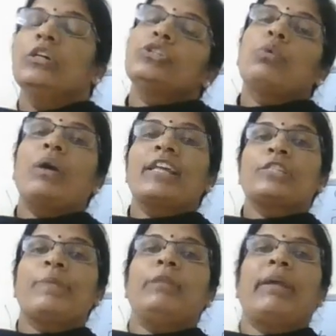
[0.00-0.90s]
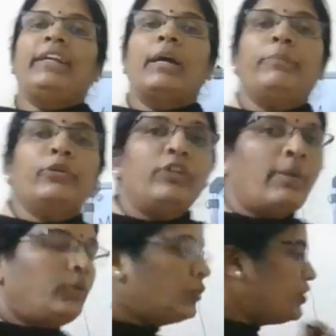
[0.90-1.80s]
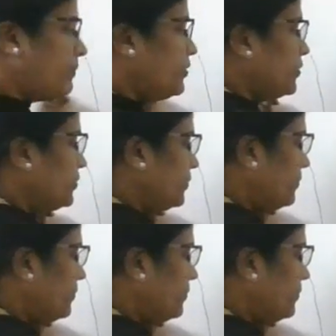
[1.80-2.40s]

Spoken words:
So what is mean by www?